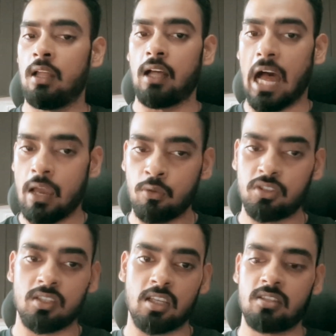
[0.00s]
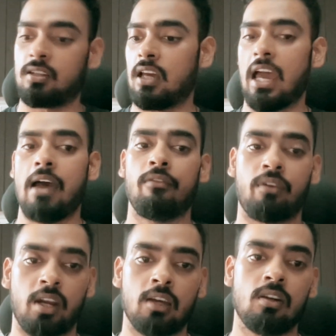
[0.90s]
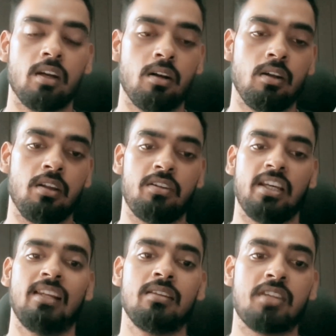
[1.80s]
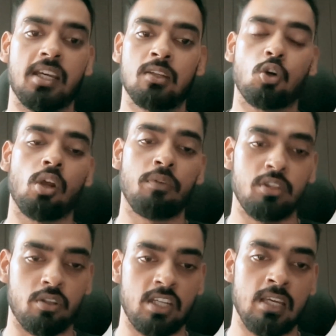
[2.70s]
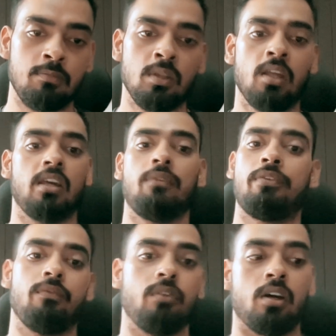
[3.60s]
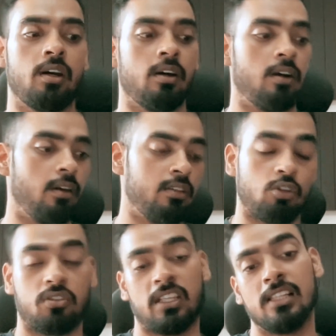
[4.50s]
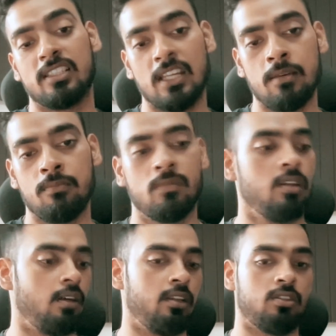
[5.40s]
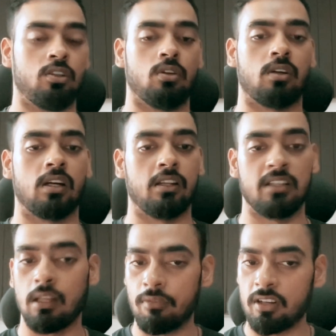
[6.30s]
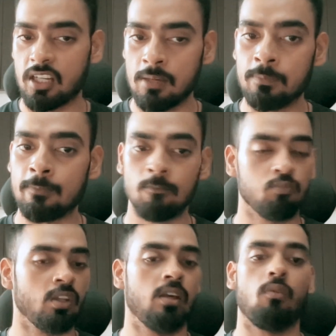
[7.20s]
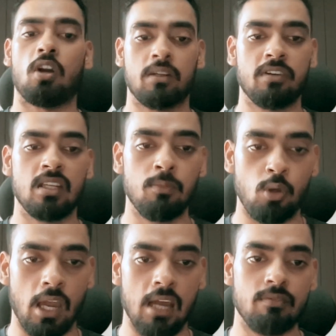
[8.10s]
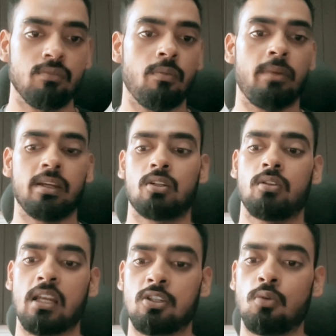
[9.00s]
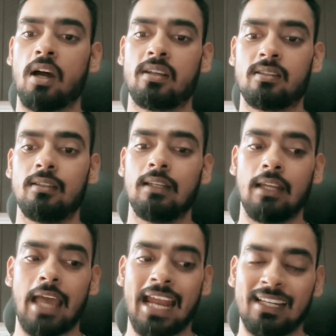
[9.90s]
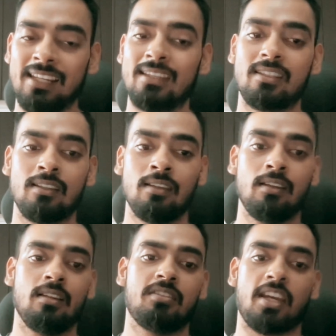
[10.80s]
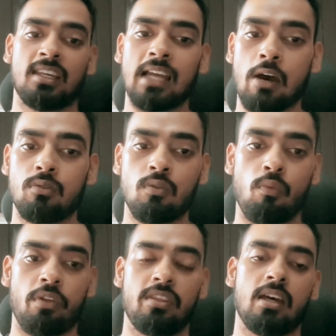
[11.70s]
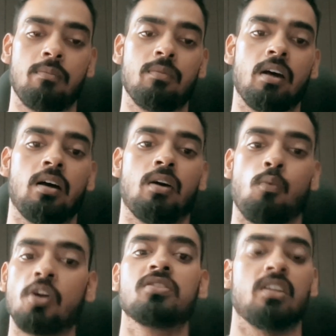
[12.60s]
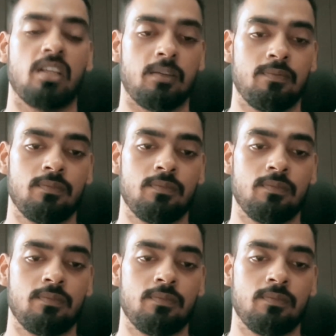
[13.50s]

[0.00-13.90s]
I would suggest have a regular daily check-in call with your team. If it's your sales team, it's your delivery team, whatever team you have, make sure that you are at least checking out with them once a day,